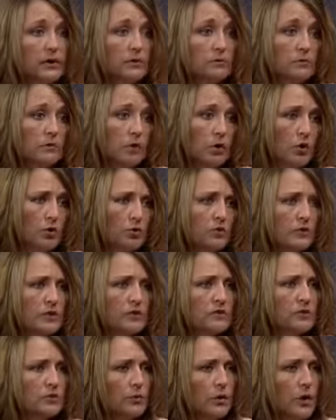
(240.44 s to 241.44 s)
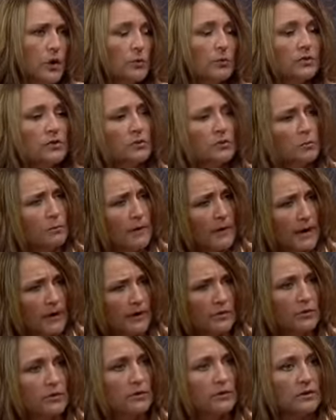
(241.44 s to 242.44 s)
him know who needs their help, a little
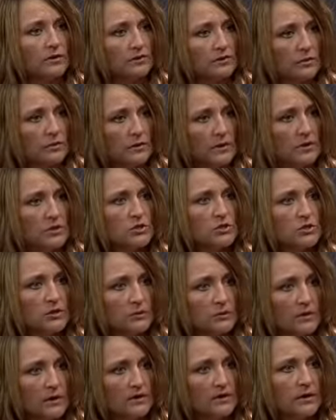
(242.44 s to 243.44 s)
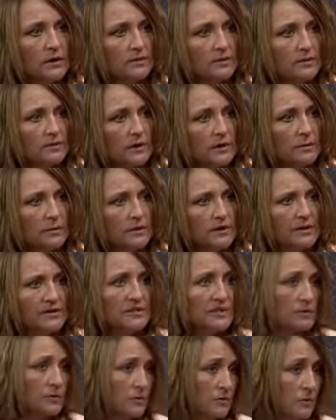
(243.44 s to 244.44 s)
background information about that family,
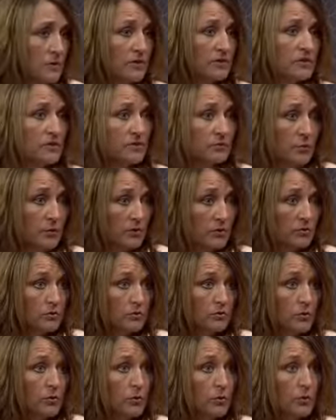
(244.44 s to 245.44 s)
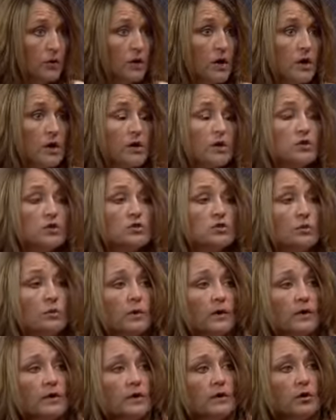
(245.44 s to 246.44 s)
some of what they've went through. So
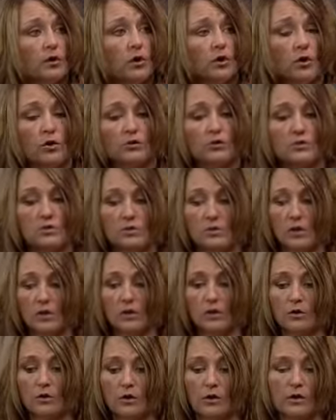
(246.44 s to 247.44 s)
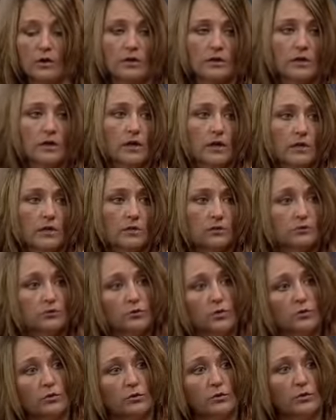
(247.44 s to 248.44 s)
when he calls, he's not going in,
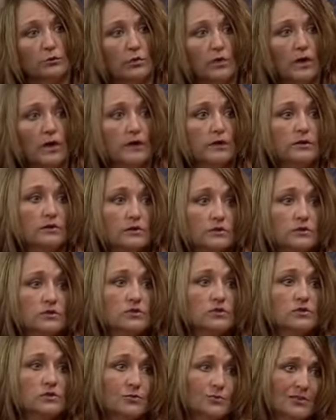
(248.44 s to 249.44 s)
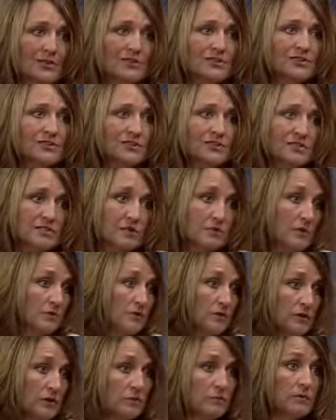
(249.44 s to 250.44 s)
totally blind to the situation, because some of
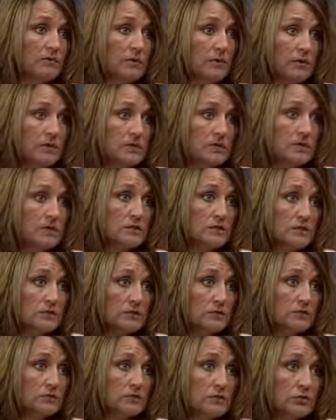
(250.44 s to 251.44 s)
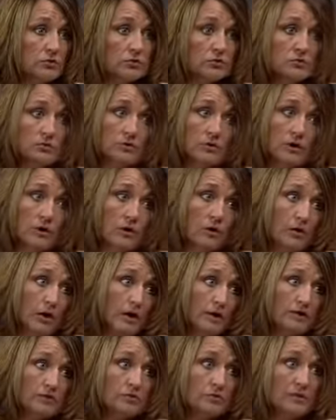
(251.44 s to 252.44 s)
it can be very sensitive. There's all
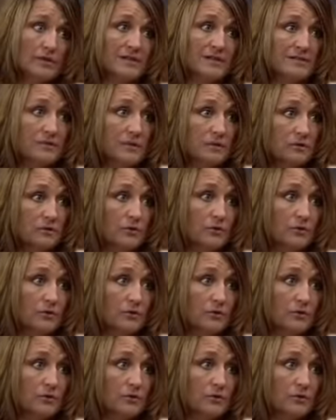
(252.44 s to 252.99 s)
kinds of ways death